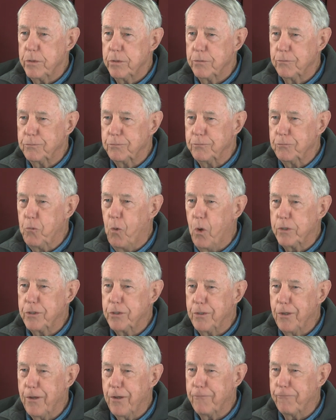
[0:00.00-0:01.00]
and watch
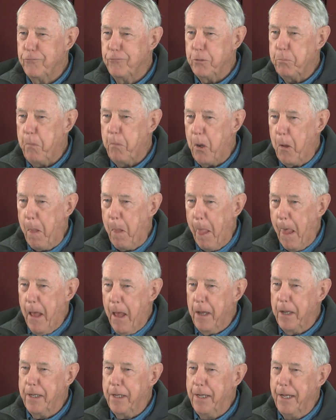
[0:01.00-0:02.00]
a lot of football.
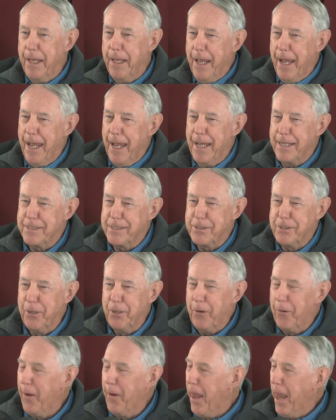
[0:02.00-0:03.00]
And
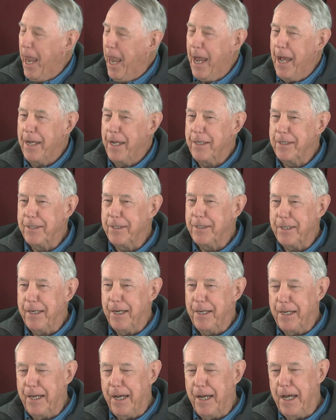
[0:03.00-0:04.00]
so
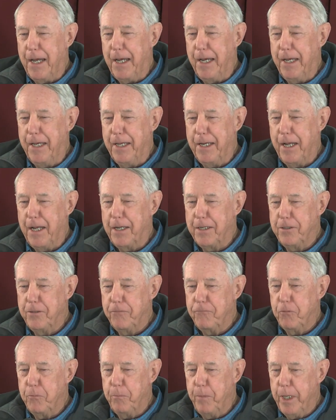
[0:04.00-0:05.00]
I
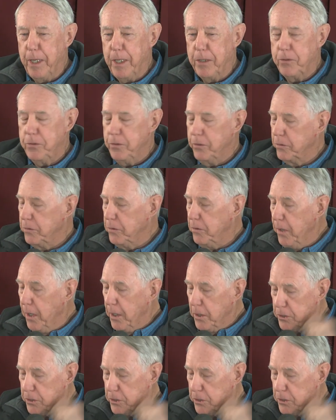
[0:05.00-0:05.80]
love the band too.